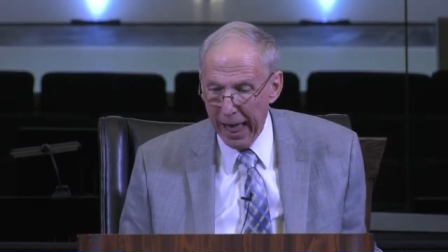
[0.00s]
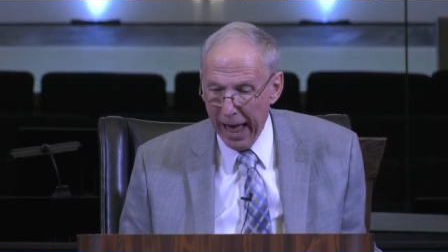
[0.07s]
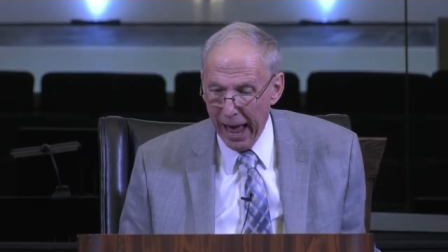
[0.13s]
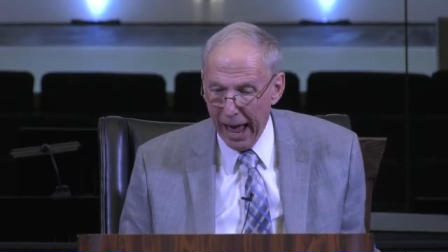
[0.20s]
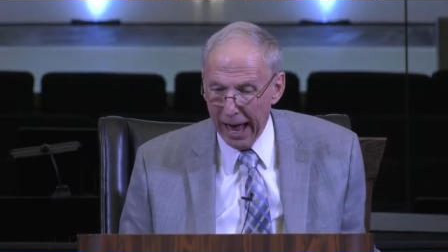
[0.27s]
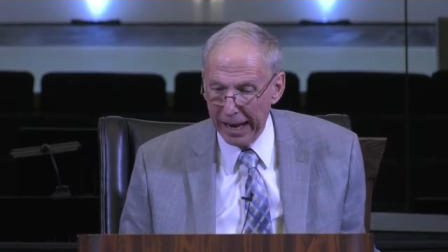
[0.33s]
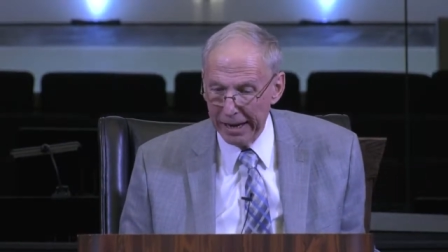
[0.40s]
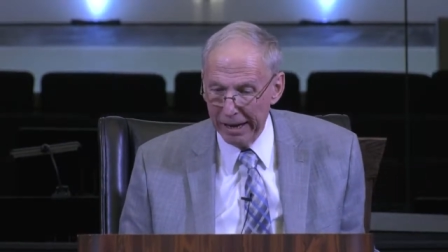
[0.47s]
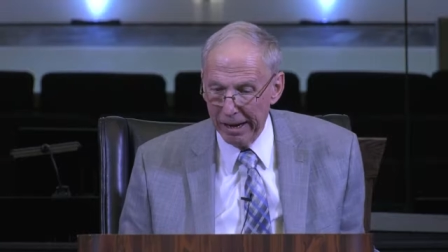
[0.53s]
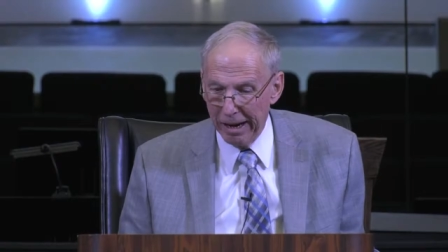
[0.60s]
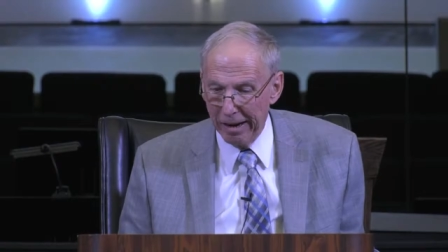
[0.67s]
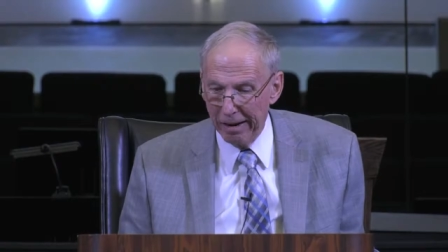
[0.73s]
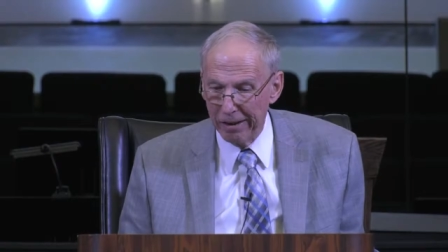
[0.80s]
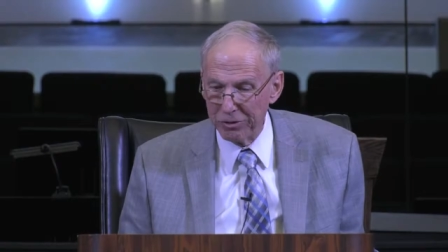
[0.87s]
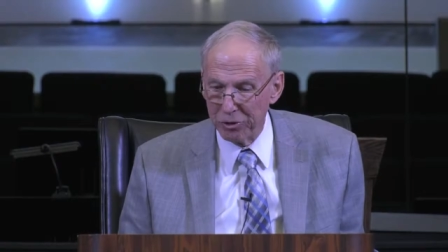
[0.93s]
And
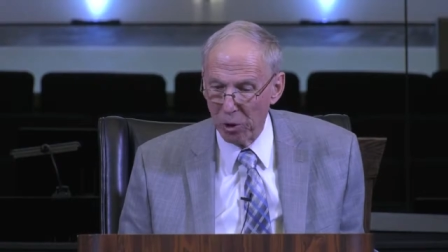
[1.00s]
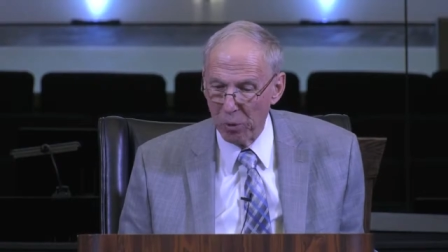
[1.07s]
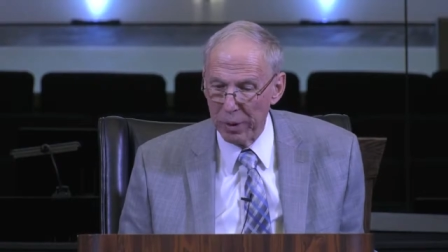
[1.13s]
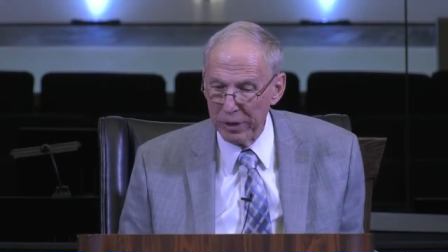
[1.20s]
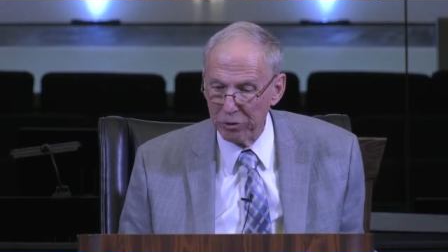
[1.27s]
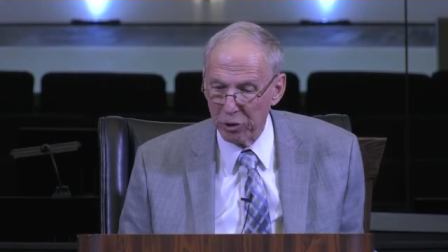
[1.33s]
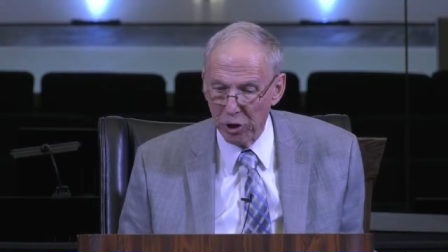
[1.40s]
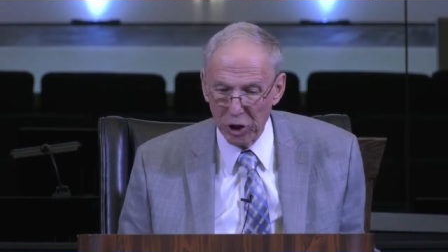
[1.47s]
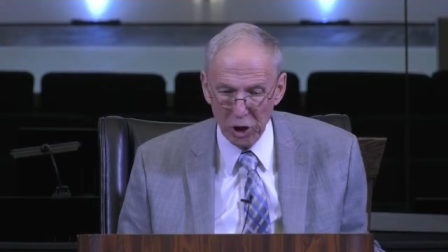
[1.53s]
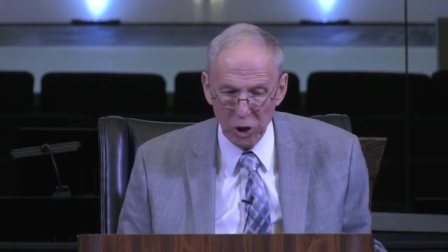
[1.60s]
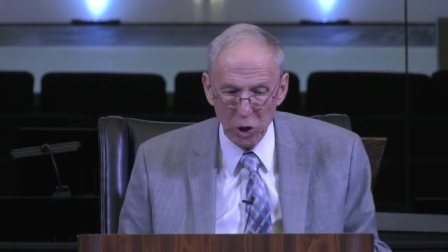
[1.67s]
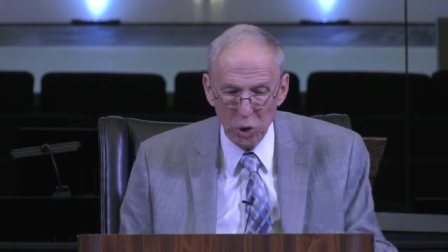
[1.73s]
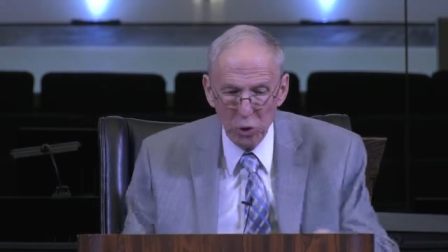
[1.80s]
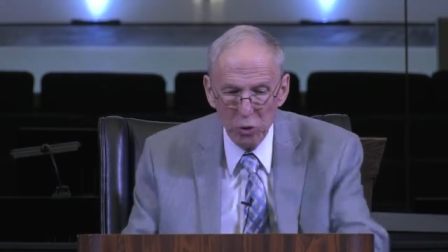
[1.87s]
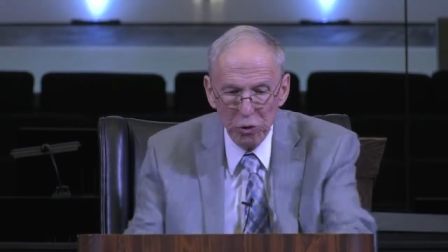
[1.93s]
uh, so he's going to
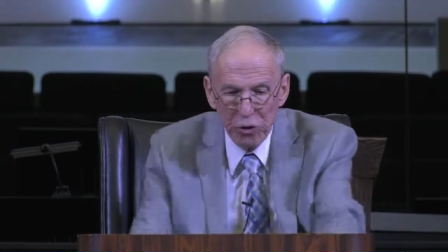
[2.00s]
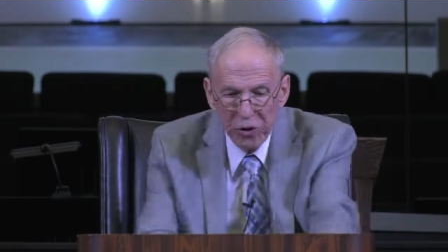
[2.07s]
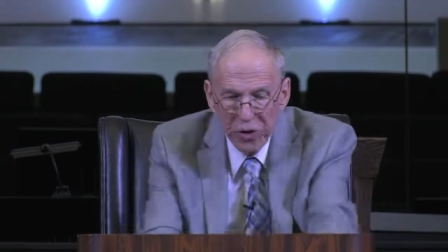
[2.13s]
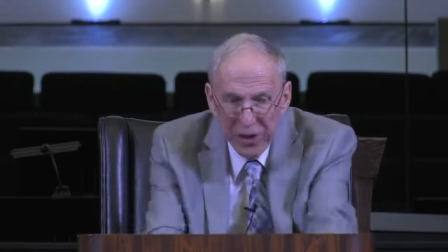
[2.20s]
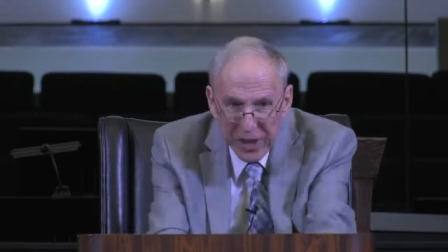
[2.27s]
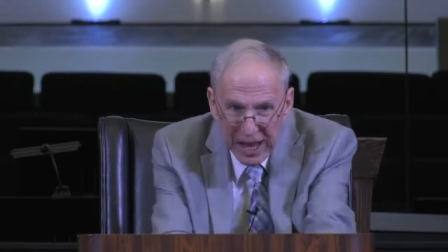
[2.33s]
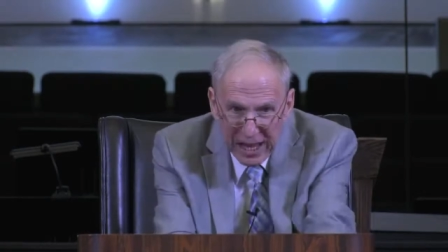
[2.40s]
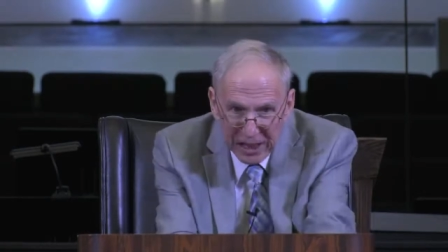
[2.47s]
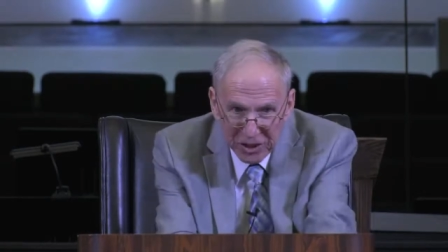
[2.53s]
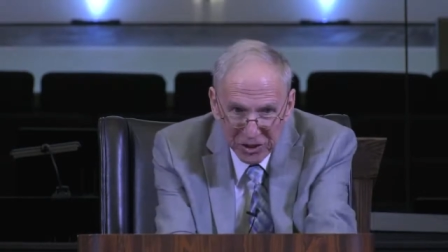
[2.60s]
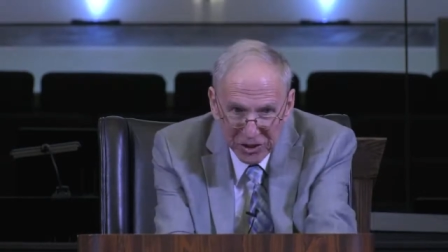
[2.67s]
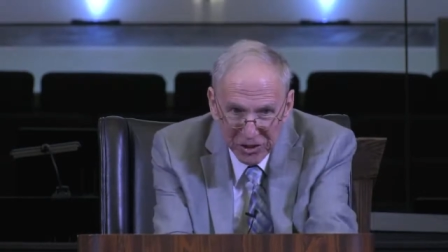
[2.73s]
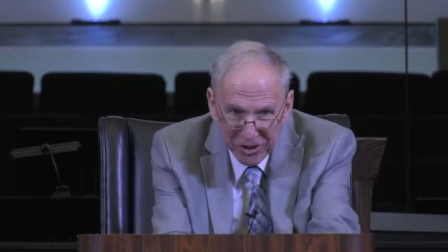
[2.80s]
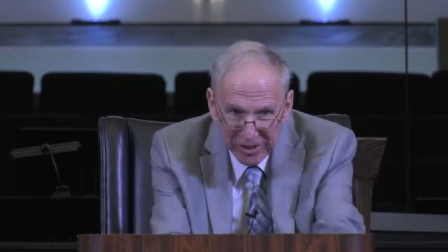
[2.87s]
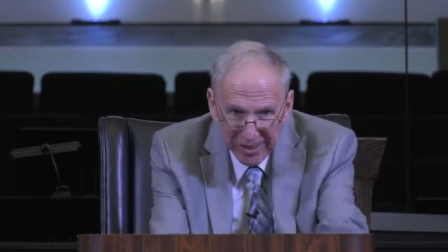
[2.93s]
use
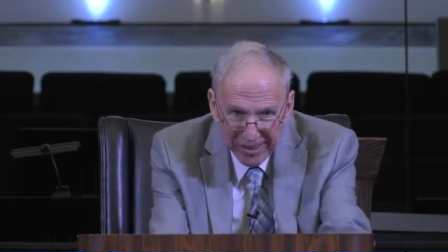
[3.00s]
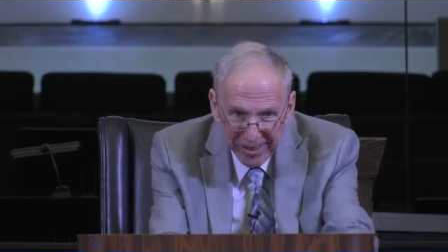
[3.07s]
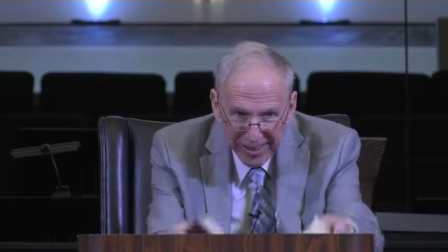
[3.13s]
this